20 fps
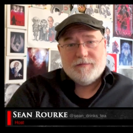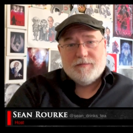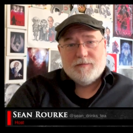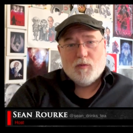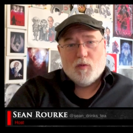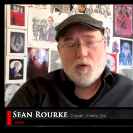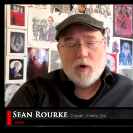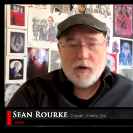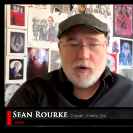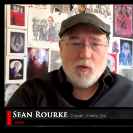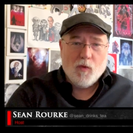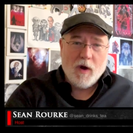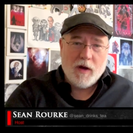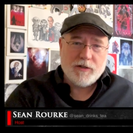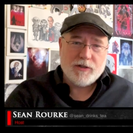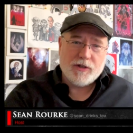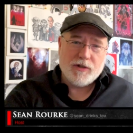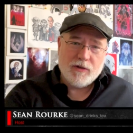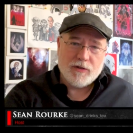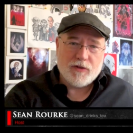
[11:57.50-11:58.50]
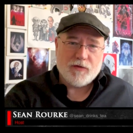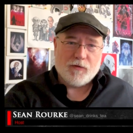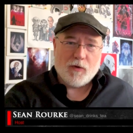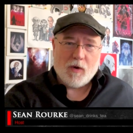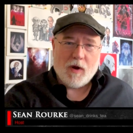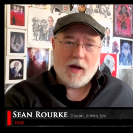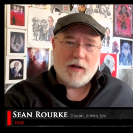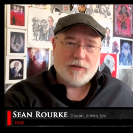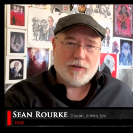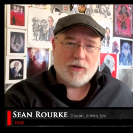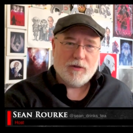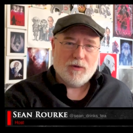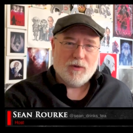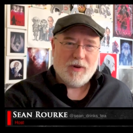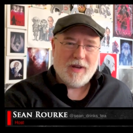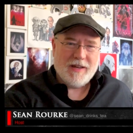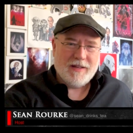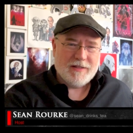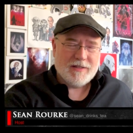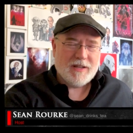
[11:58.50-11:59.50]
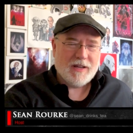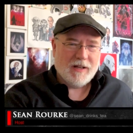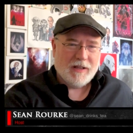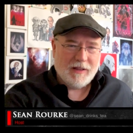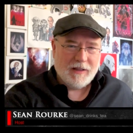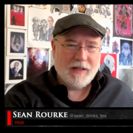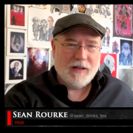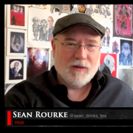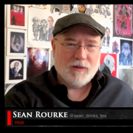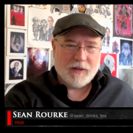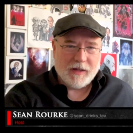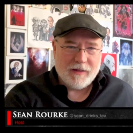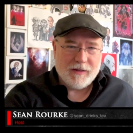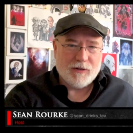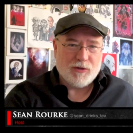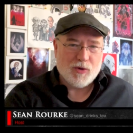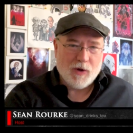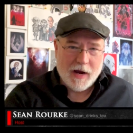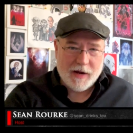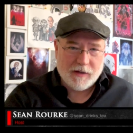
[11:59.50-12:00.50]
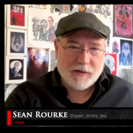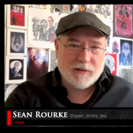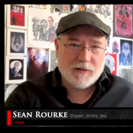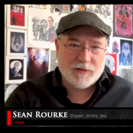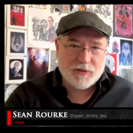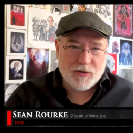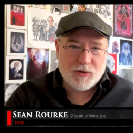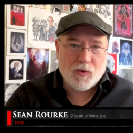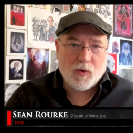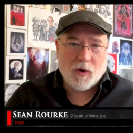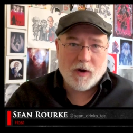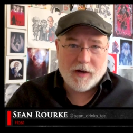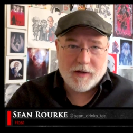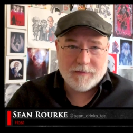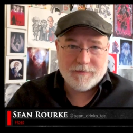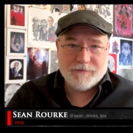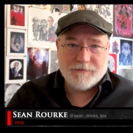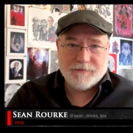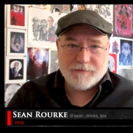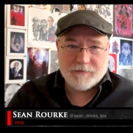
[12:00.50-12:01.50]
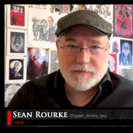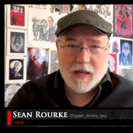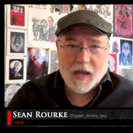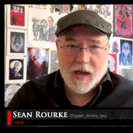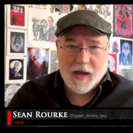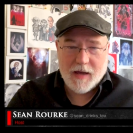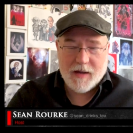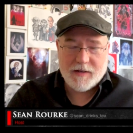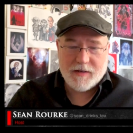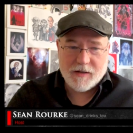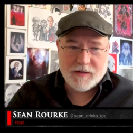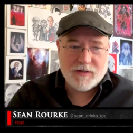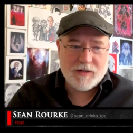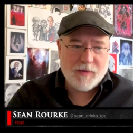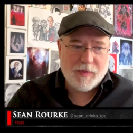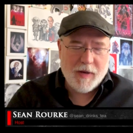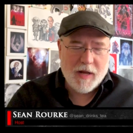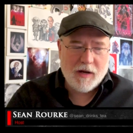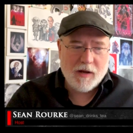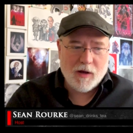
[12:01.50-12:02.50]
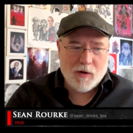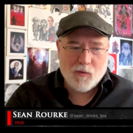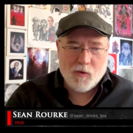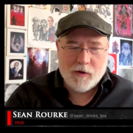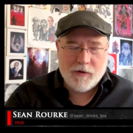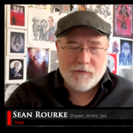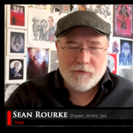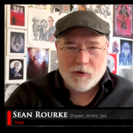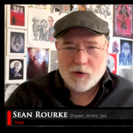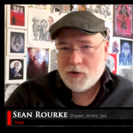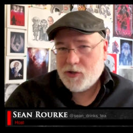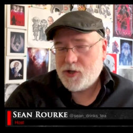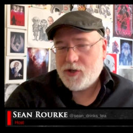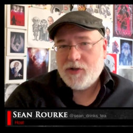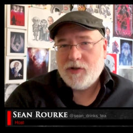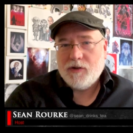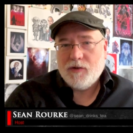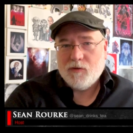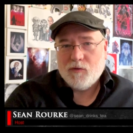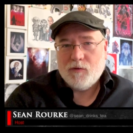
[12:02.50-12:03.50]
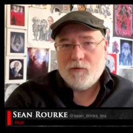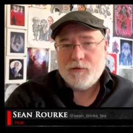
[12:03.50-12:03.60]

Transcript: when you watch Nosferatu, it's clearly the Dracula story, and depending on what version you've